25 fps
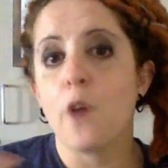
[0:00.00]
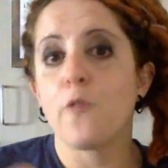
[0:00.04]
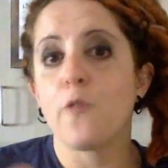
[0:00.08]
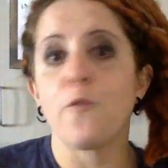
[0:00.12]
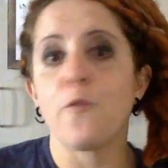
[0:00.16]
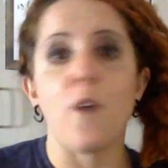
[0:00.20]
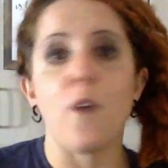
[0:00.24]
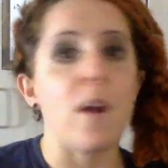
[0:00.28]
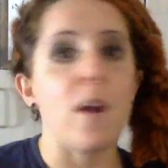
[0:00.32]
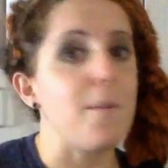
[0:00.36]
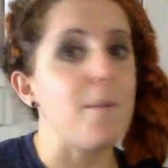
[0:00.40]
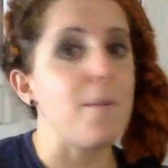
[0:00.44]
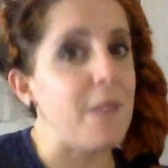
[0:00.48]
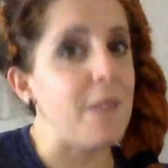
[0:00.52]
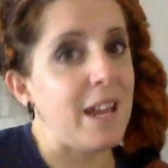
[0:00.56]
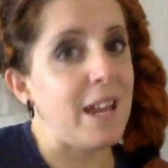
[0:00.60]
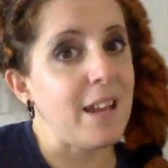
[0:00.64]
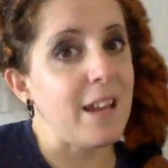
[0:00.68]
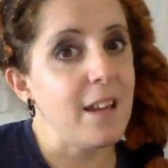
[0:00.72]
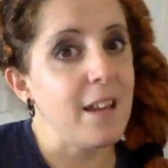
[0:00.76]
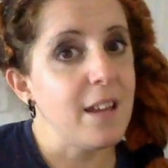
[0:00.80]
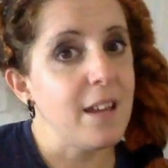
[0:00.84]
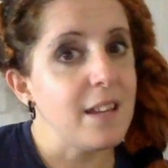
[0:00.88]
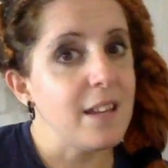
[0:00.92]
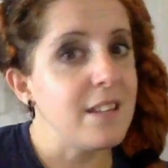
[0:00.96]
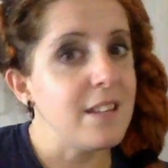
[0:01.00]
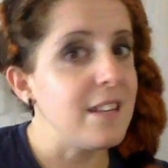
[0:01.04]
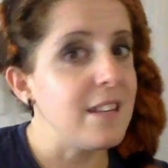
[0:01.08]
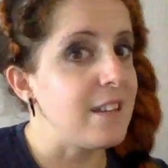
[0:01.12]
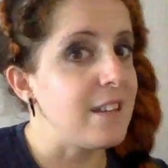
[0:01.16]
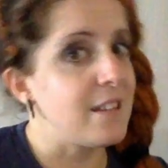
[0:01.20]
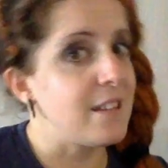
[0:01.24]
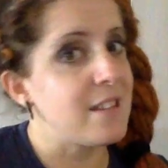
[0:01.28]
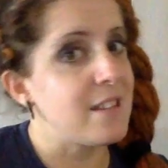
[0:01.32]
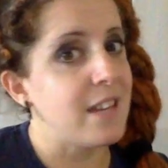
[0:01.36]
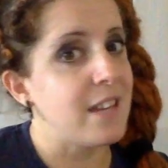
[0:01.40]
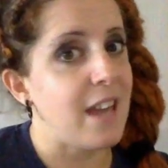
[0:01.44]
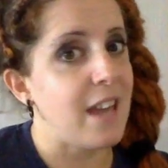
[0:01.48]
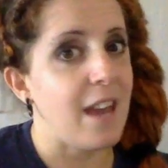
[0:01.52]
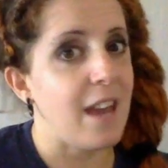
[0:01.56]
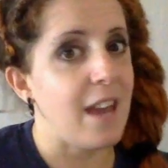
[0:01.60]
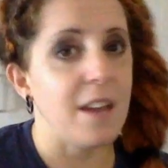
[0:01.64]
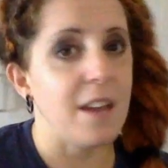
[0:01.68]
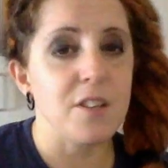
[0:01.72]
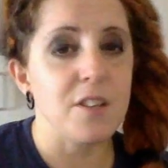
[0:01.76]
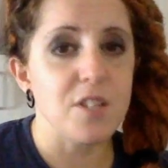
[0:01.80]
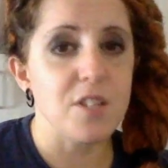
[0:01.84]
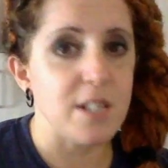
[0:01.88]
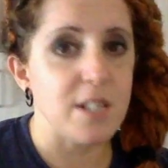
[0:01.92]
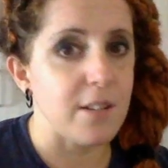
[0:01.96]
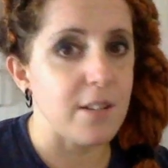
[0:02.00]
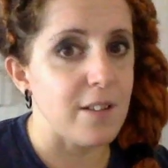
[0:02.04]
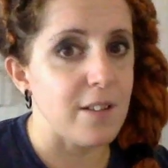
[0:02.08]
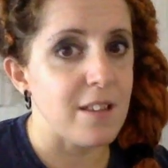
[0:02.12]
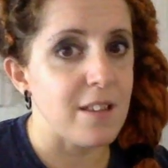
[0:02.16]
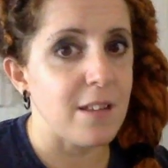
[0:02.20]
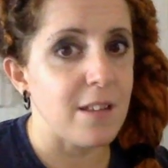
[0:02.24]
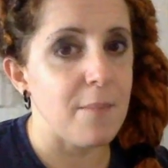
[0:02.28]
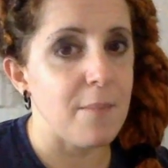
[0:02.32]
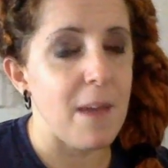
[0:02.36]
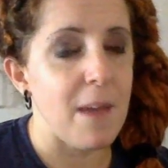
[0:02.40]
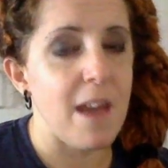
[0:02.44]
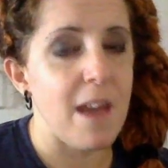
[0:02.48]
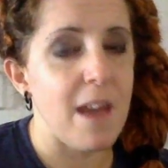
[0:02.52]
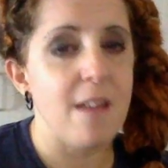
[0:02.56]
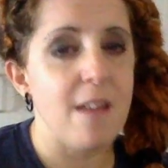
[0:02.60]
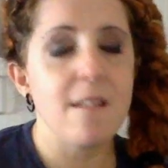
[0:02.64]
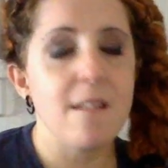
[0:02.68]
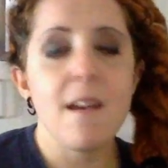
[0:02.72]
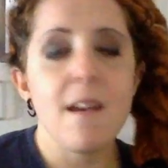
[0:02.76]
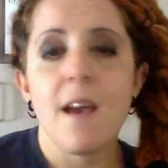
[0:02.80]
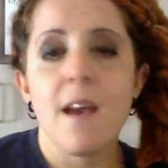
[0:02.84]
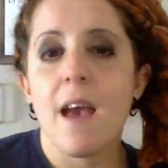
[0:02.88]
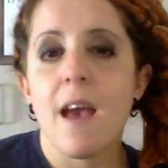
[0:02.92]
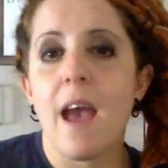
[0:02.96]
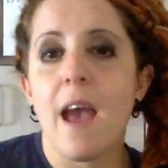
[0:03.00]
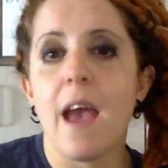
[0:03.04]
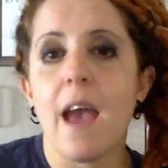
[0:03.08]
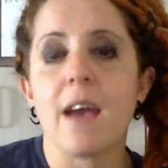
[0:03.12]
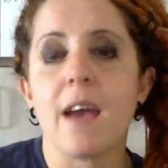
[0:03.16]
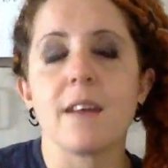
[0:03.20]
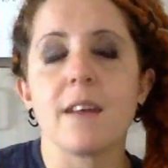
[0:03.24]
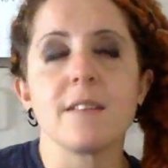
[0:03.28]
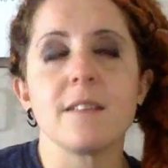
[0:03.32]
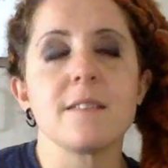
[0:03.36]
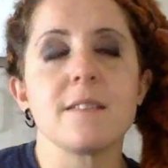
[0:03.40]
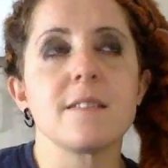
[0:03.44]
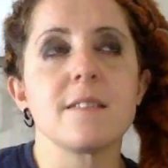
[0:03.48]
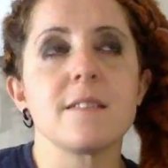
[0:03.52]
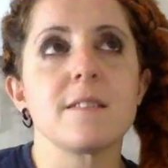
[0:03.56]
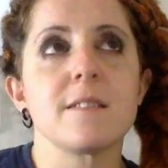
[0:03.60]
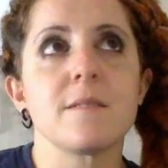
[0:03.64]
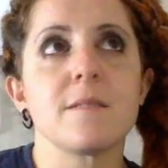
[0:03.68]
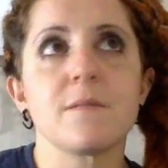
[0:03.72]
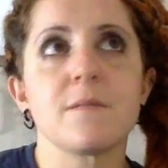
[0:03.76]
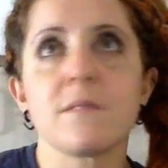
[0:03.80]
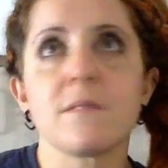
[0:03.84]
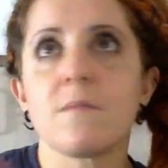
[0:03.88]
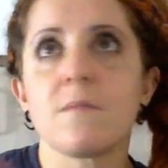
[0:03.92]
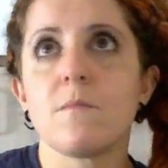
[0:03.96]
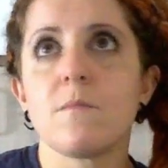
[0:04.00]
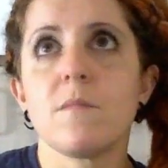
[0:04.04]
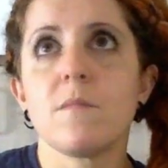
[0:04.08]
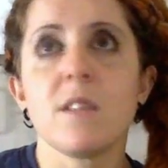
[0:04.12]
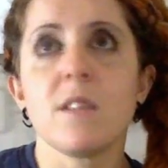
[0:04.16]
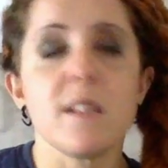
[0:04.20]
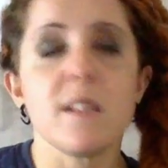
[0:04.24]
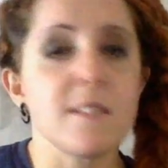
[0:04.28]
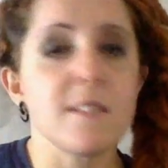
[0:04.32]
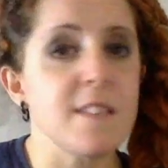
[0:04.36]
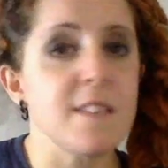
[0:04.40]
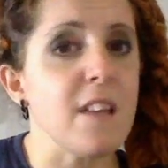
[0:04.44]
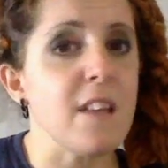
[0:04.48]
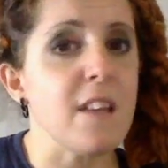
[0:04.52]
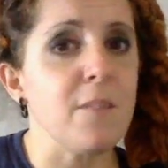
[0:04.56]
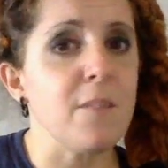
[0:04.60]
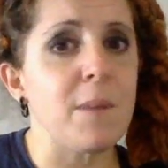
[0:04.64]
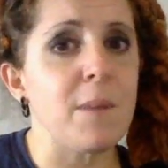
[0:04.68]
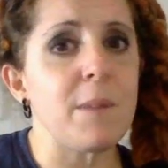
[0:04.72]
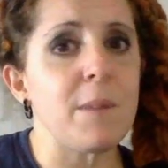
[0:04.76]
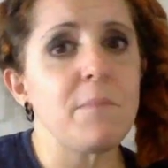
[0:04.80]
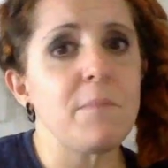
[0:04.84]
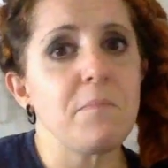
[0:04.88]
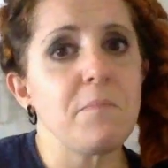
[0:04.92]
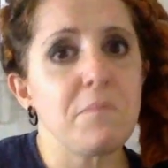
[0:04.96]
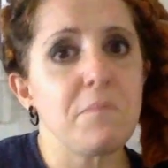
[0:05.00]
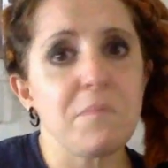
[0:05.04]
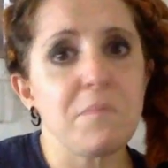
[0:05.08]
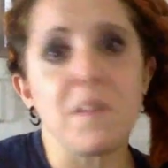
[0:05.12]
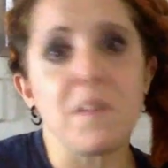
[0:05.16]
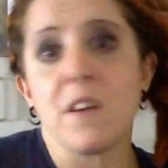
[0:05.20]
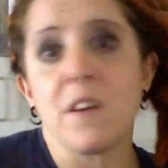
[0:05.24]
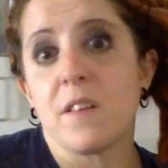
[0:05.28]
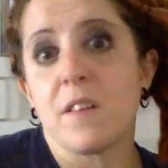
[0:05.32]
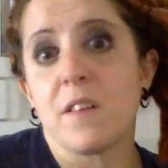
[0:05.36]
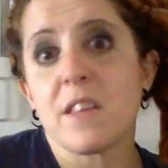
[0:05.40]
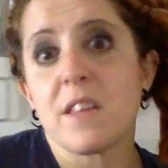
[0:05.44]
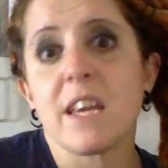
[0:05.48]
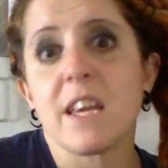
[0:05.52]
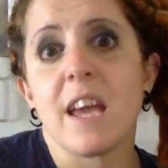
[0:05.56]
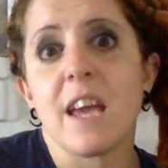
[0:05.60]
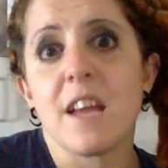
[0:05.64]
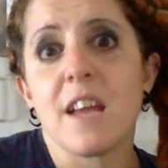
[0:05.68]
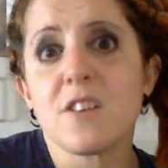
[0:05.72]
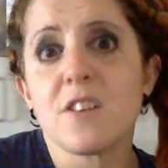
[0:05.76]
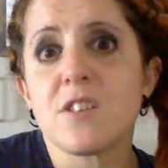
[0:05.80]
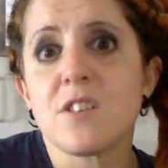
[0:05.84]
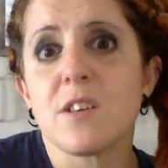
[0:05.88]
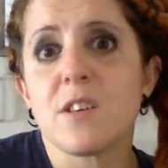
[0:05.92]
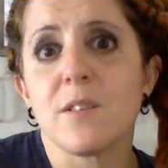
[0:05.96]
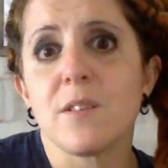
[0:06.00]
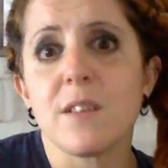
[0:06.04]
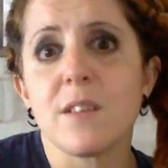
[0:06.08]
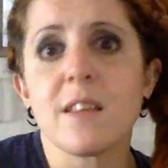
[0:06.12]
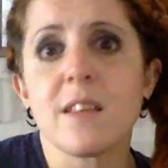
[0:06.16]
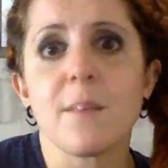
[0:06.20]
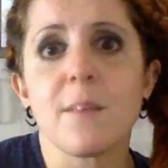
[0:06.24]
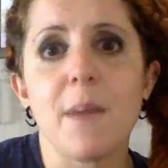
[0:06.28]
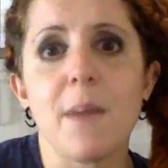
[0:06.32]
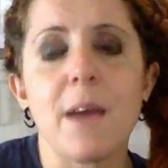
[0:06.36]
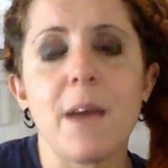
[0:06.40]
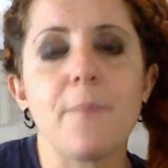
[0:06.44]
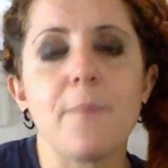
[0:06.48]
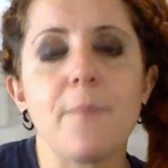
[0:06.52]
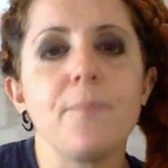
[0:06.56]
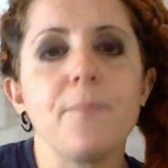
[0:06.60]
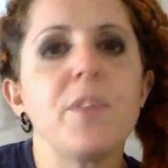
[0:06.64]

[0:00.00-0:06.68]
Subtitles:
Farming, Neolithic Age, Neolithic man. And settlement, Neolithic Age, Neolithic man.